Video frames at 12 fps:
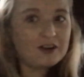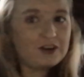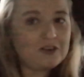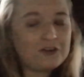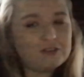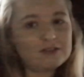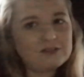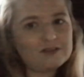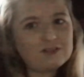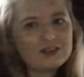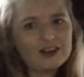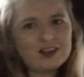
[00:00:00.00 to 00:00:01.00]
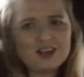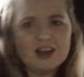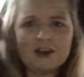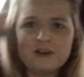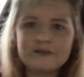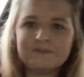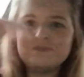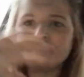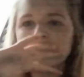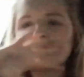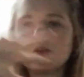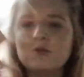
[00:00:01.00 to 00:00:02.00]
Not,
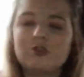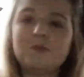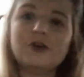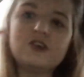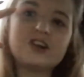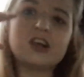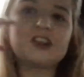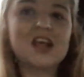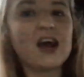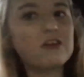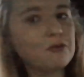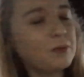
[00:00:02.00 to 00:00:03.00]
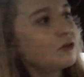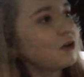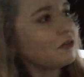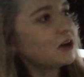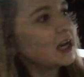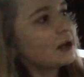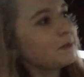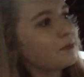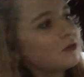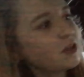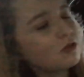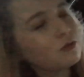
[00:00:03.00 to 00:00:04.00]
to be honest, I asked for McFlurry,
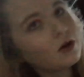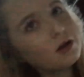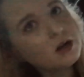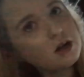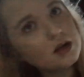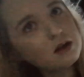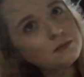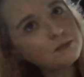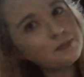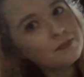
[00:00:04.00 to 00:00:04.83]
this one, and